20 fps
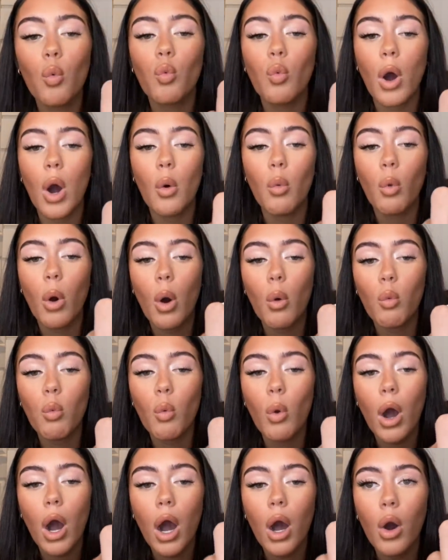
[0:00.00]
whoa, whoa,
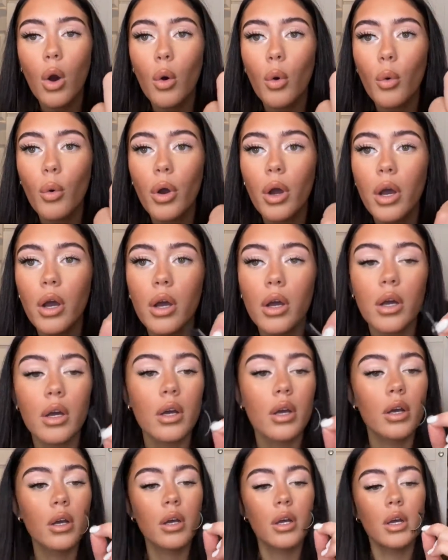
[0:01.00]
whoa.
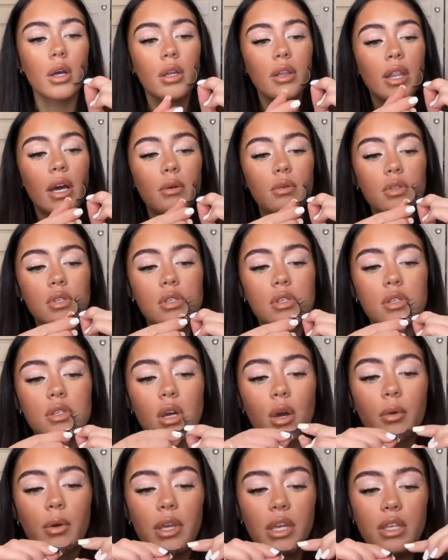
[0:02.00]
That was
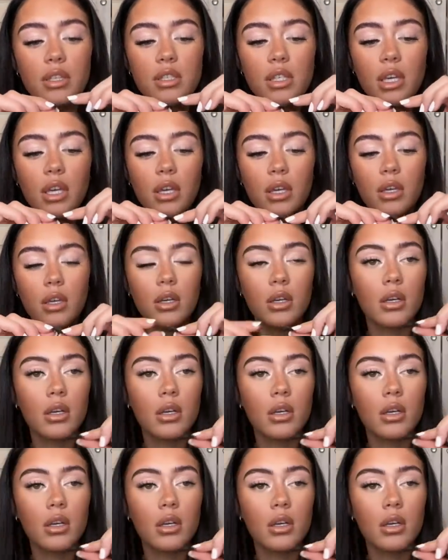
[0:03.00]
so easy.